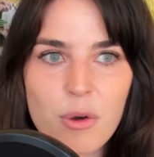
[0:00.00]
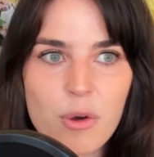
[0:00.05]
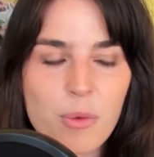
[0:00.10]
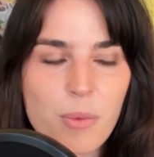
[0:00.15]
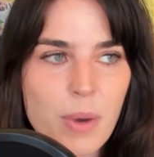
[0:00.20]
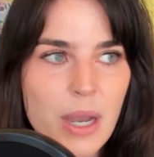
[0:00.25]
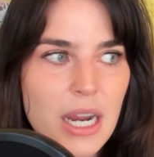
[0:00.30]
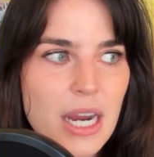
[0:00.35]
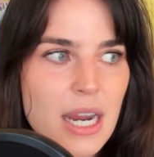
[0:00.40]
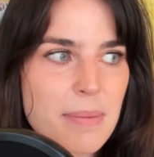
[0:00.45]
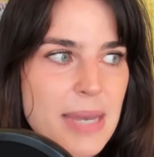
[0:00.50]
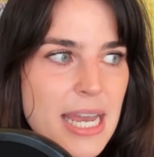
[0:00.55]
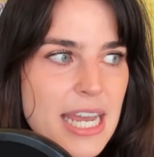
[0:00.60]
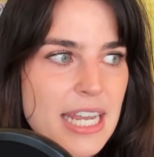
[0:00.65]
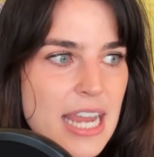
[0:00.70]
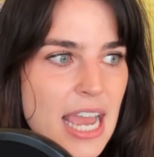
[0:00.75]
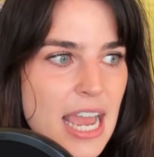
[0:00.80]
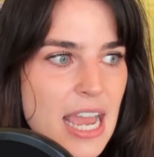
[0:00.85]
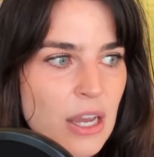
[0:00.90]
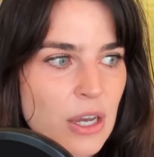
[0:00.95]
I'm at
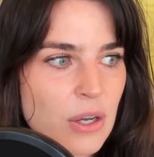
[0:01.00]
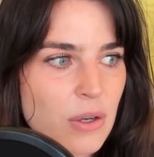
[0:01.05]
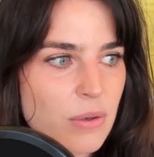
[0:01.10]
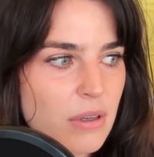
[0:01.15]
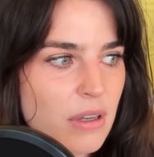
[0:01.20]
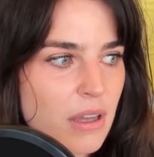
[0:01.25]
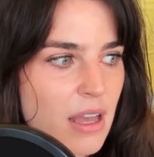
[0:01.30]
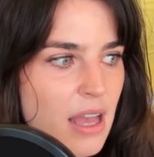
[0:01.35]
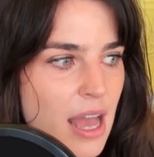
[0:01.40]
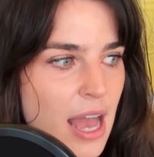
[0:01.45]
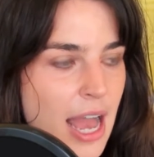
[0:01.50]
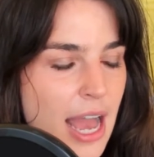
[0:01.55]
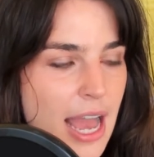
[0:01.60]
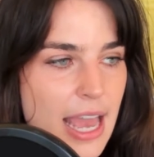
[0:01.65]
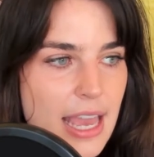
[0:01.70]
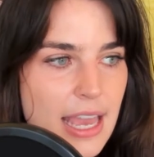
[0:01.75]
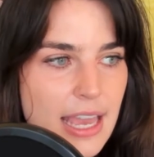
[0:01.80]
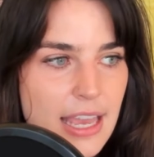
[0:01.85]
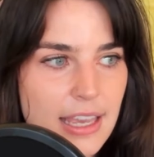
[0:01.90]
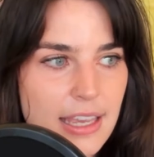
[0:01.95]
now,
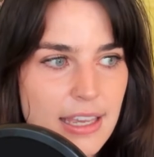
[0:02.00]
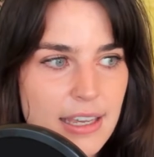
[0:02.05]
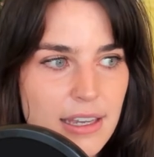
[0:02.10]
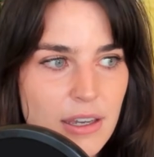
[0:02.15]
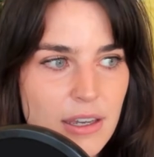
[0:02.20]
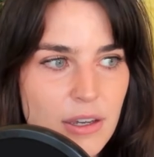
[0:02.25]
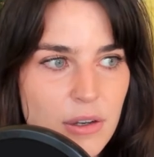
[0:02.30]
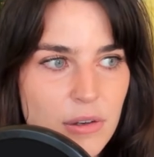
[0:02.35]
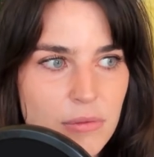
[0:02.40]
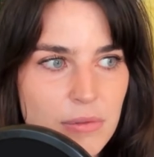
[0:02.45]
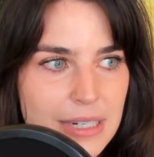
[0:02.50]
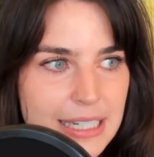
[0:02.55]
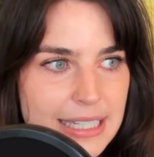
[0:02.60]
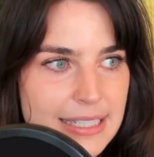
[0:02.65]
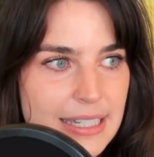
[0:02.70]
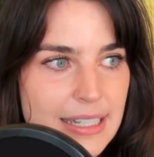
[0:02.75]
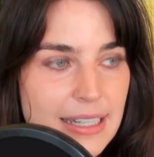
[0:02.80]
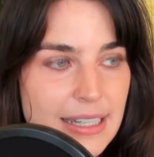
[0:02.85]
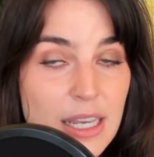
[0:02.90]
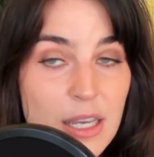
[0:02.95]
I
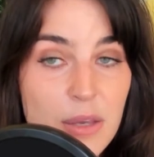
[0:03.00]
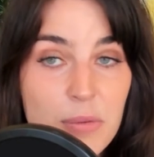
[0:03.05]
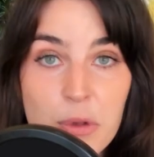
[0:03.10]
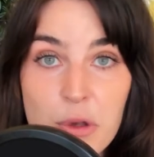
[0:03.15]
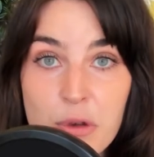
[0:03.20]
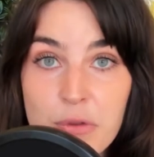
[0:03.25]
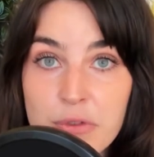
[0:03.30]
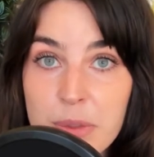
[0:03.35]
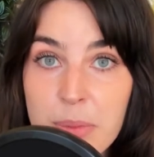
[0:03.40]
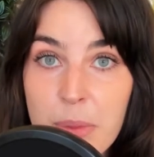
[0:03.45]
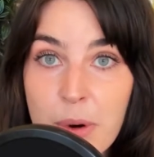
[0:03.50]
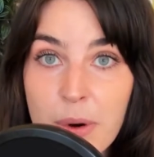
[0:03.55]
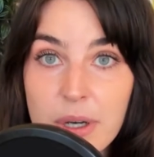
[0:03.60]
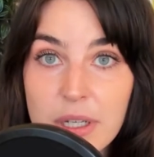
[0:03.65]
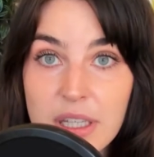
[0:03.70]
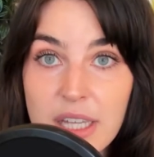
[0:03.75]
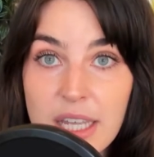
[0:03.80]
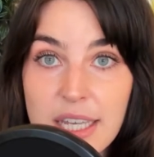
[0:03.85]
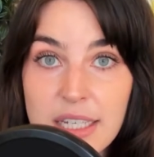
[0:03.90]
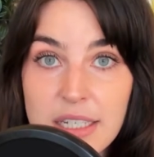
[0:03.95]
recently moved to
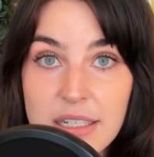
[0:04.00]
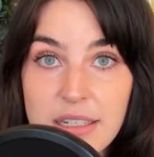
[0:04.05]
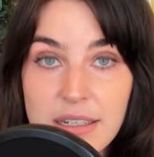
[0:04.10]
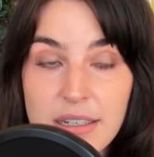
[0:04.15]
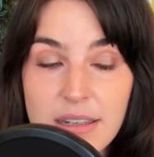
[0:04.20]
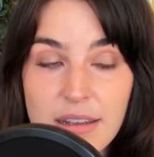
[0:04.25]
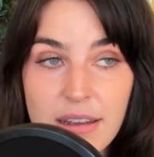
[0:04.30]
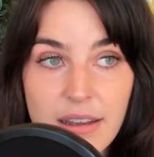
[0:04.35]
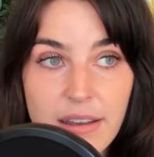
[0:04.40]
Portland.